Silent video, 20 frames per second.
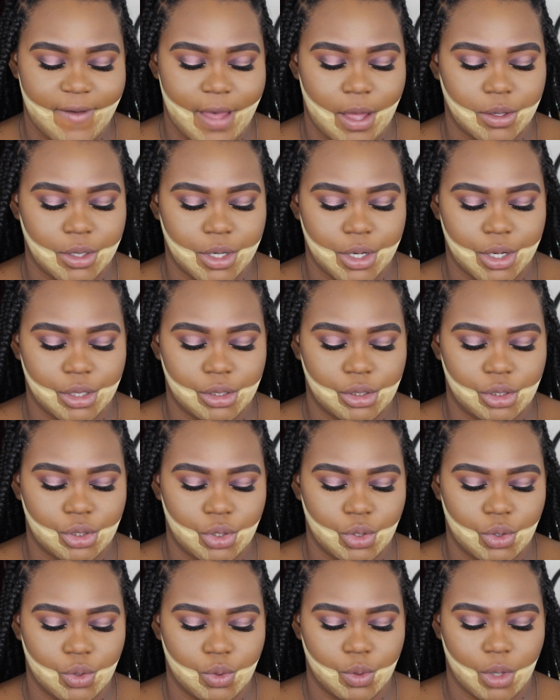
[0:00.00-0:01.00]
Founder
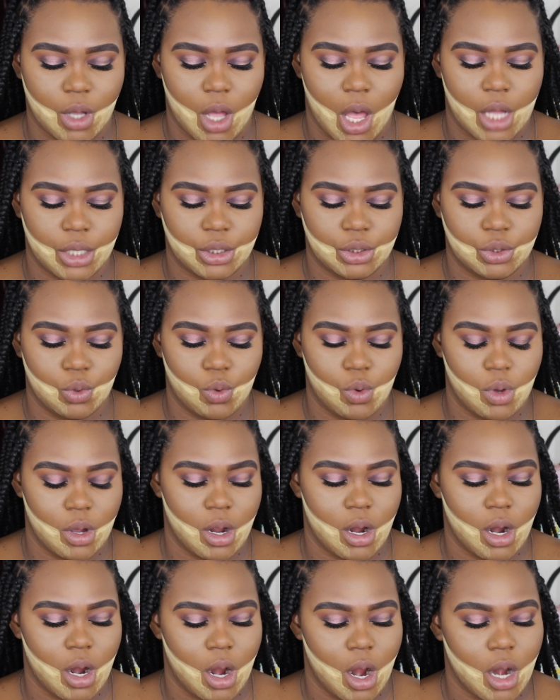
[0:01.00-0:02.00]
to
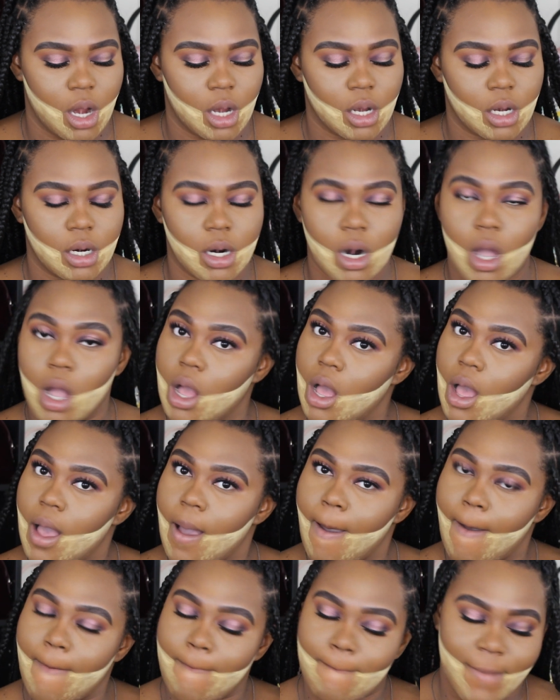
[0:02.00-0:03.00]
contour
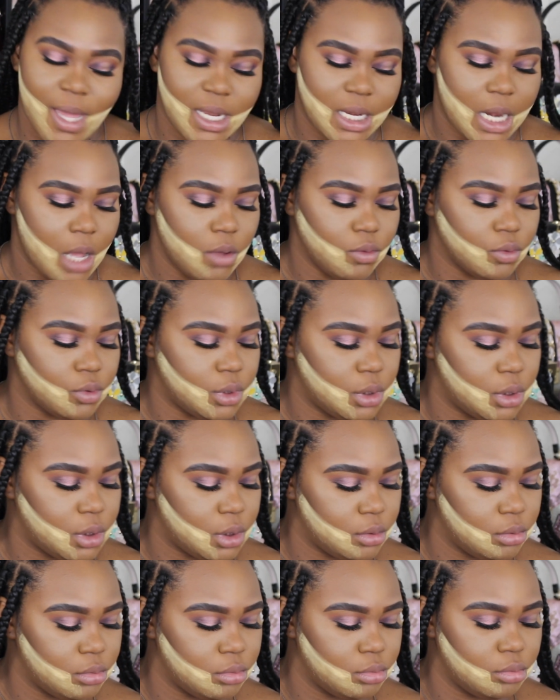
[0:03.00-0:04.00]
my
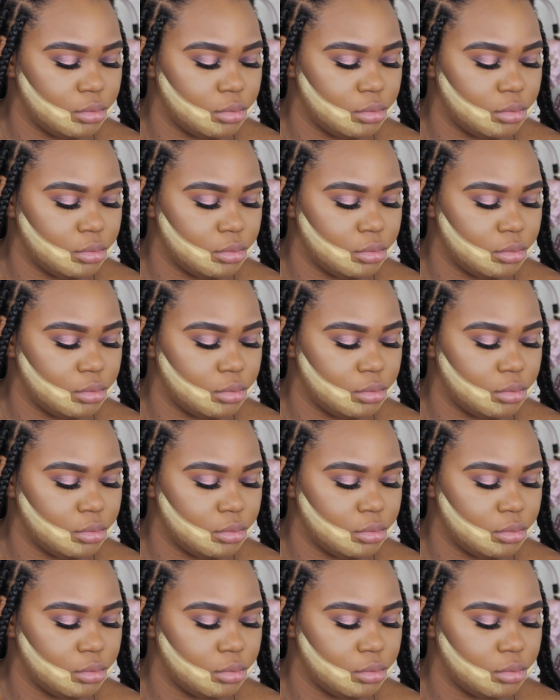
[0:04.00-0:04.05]
nose.